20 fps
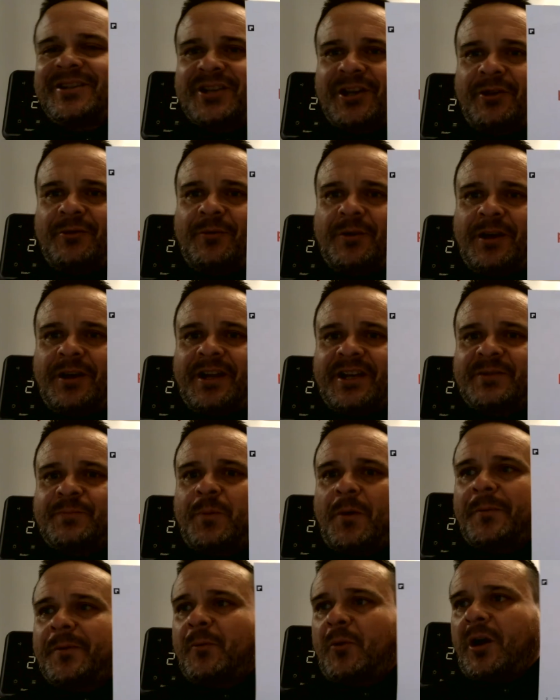So uh, that's
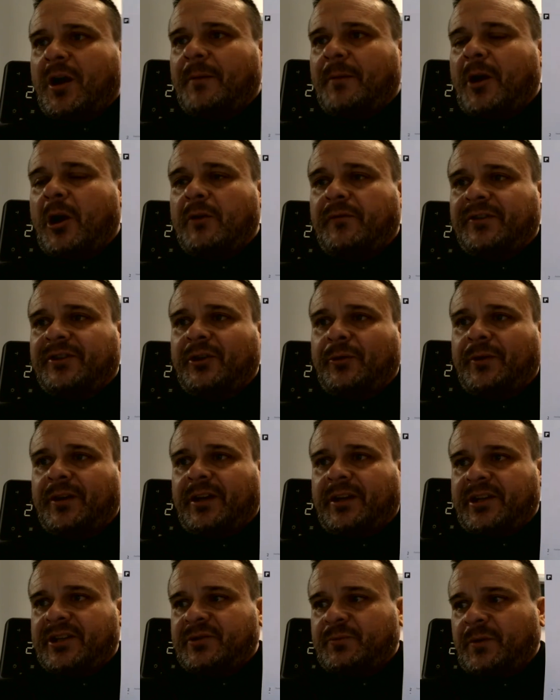probably why I'm overdoing
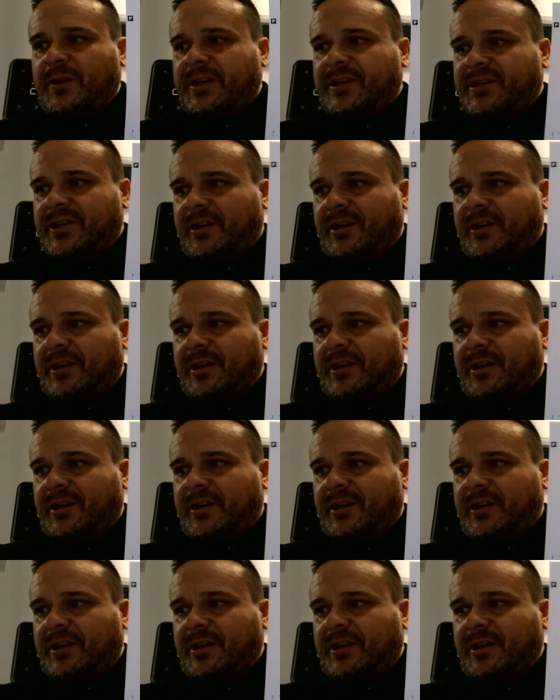it this week.